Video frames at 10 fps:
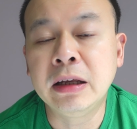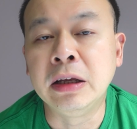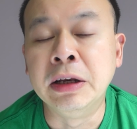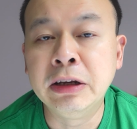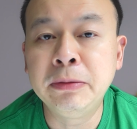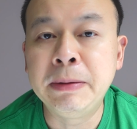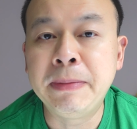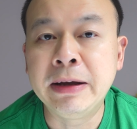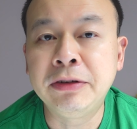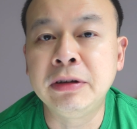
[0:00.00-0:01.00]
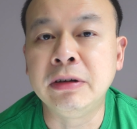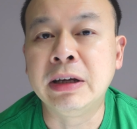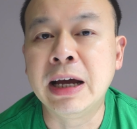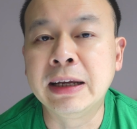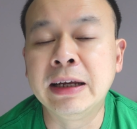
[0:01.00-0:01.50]
you need to be patient, you
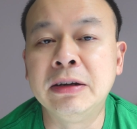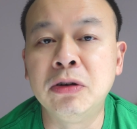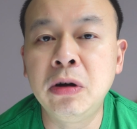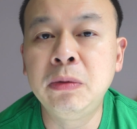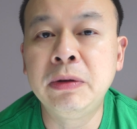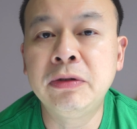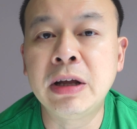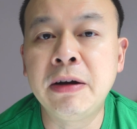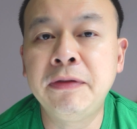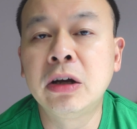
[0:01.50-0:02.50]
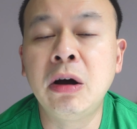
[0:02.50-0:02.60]
can't get annoyed with stuff,